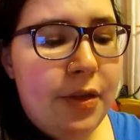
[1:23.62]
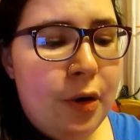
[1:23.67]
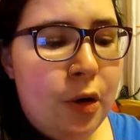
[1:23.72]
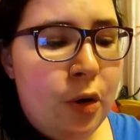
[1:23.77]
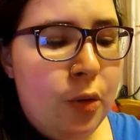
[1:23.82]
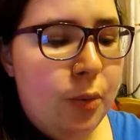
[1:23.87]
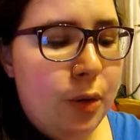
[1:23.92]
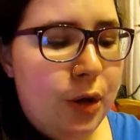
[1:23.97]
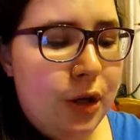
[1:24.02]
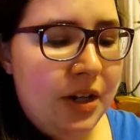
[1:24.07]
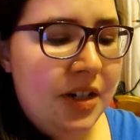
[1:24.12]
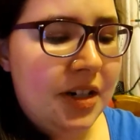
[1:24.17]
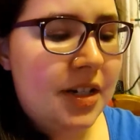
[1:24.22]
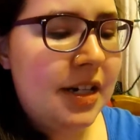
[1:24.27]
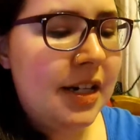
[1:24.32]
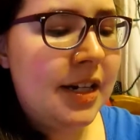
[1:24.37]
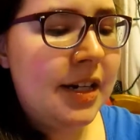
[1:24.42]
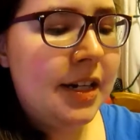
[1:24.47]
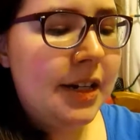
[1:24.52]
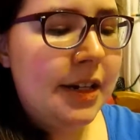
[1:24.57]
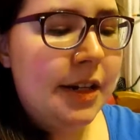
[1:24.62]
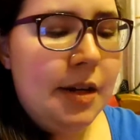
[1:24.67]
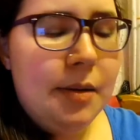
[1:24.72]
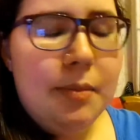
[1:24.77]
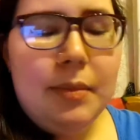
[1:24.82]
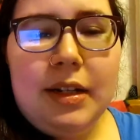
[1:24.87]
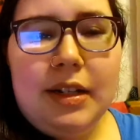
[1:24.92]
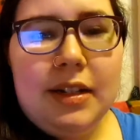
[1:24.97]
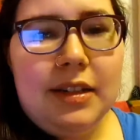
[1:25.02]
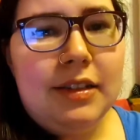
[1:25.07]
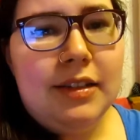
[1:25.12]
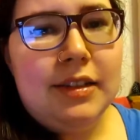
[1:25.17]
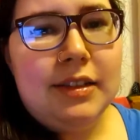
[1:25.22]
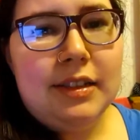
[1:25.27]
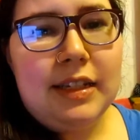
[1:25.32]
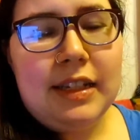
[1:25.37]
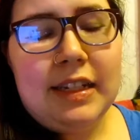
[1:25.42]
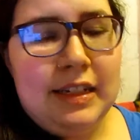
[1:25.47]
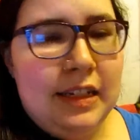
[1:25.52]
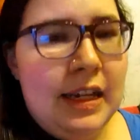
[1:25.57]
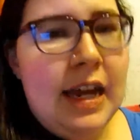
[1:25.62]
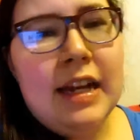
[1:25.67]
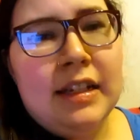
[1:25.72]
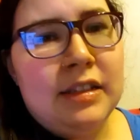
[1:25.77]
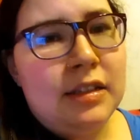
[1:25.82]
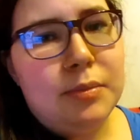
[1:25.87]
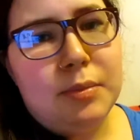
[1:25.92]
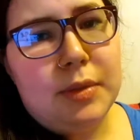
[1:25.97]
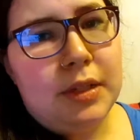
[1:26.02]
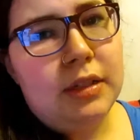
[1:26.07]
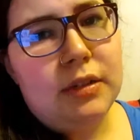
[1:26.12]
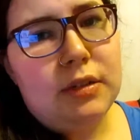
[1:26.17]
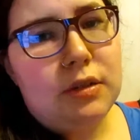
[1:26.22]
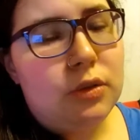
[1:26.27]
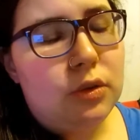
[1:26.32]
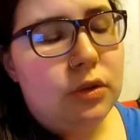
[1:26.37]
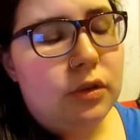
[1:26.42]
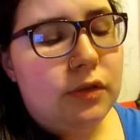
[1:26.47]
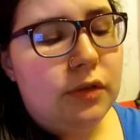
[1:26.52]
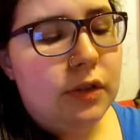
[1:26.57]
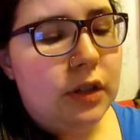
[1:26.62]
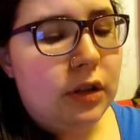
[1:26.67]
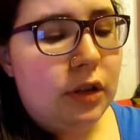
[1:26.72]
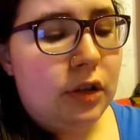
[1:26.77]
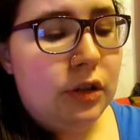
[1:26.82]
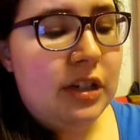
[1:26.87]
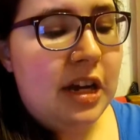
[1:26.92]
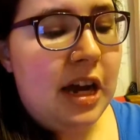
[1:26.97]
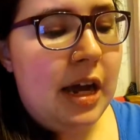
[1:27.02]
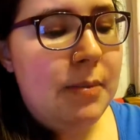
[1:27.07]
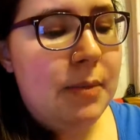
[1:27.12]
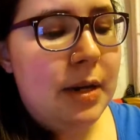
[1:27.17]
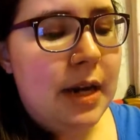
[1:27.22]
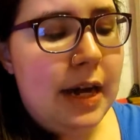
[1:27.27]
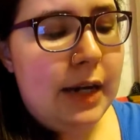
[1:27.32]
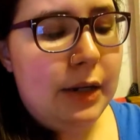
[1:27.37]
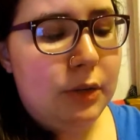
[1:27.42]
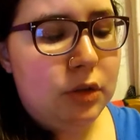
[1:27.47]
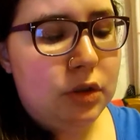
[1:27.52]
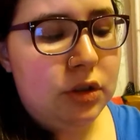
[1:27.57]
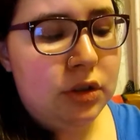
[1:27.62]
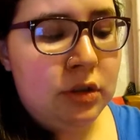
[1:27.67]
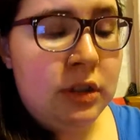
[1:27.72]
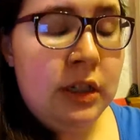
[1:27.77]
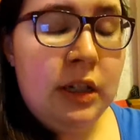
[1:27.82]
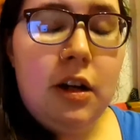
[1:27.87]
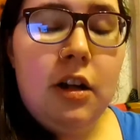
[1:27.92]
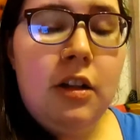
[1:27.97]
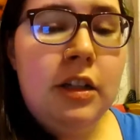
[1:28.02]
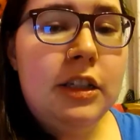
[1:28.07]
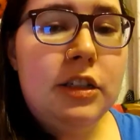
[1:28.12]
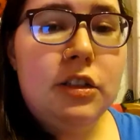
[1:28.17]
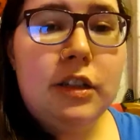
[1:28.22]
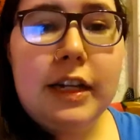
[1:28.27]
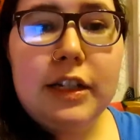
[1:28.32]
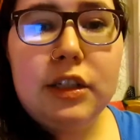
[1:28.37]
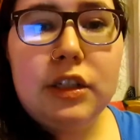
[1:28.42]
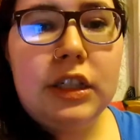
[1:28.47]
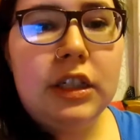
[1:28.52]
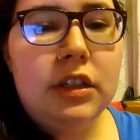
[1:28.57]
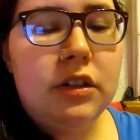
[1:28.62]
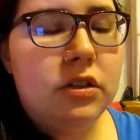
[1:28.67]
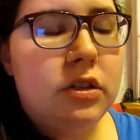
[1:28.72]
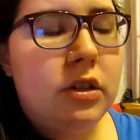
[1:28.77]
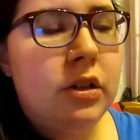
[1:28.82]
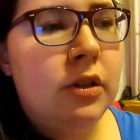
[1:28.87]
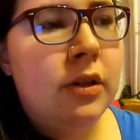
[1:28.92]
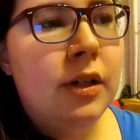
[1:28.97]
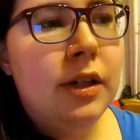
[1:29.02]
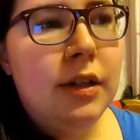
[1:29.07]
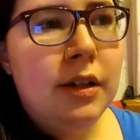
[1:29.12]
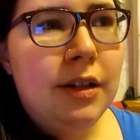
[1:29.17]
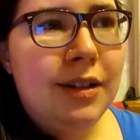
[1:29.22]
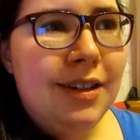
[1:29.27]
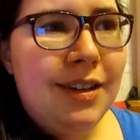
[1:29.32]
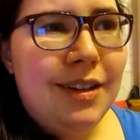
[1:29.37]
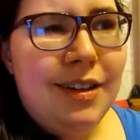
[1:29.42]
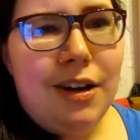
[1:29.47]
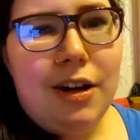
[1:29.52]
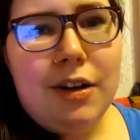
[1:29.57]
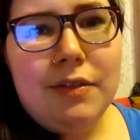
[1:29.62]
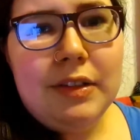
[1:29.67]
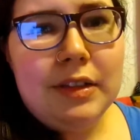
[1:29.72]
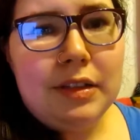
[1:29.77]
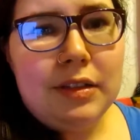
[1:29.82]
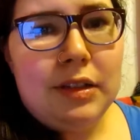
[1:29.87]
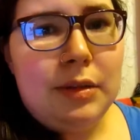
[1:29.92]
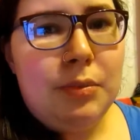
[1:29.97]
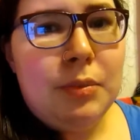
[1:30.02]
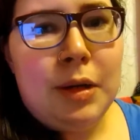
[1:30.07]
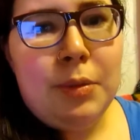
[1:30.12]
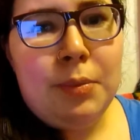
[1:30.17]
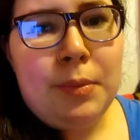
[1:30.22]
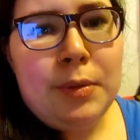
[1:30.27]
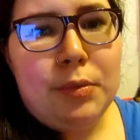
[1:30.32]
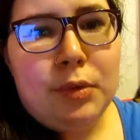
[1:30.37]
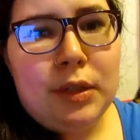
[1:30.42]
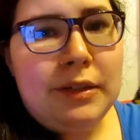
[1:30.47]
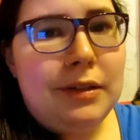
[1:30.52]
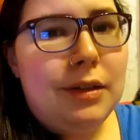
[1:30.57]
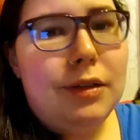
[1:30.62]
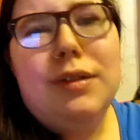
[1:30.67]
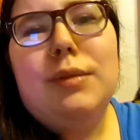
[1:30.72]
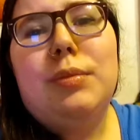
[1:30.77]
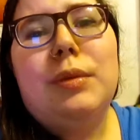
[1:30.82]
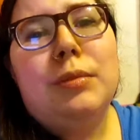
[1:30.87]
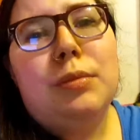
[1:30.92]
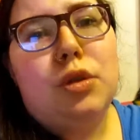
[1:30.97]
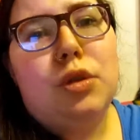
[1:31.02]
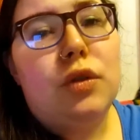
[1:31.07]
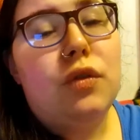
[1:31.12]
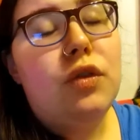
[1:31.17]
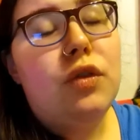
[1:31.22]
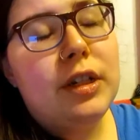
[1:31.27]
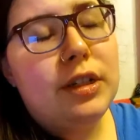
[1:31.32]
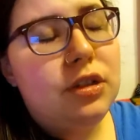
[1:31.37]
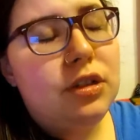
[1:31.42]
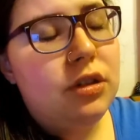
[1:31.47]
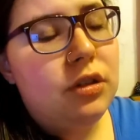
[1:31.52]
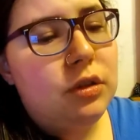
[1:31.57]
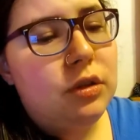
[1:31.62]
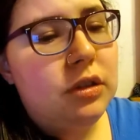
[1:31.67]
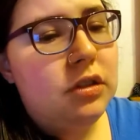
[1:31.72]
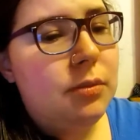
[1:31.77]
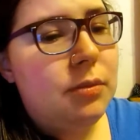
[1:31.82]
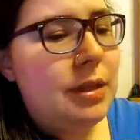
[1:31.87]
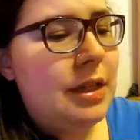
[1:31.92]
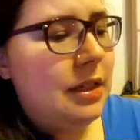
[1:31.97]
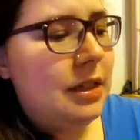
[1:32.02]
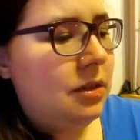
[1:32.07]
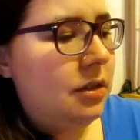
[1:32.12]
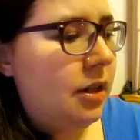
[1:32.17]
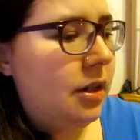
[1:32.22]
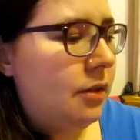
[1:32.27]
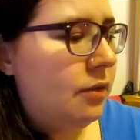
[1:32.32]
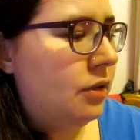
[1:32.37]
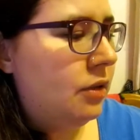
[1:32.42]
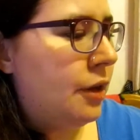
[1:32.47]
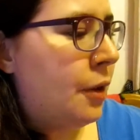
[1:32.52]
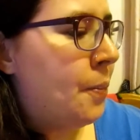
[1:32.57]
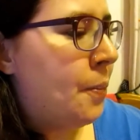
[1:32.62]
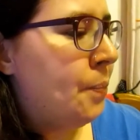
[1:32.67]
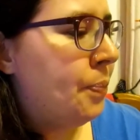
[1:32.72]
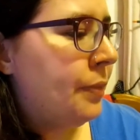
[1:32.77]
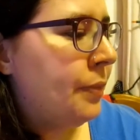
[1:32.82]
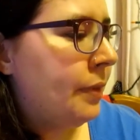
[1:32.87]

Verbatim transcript: homework because he hasn't been in school for a long time, and I was just in college last year, so obviously my memory is a little bit more fresher on some of that stuff, so